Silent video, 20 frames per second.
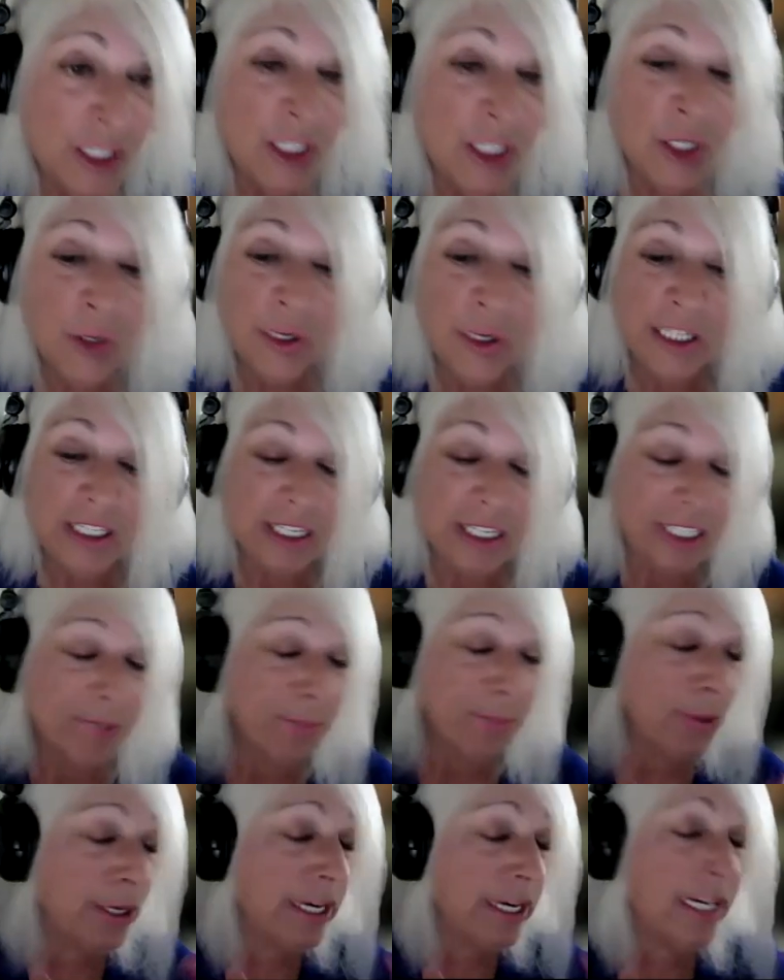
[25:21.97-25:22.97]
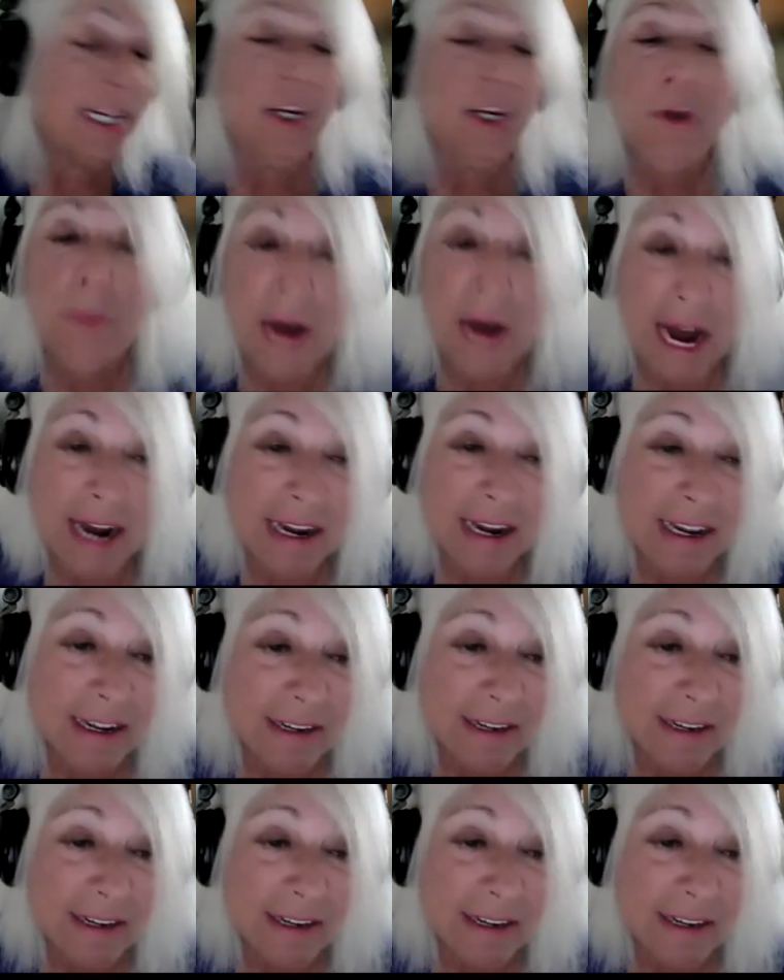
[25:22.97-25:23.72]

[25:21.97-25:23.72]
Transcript: You could just put it in your pocket.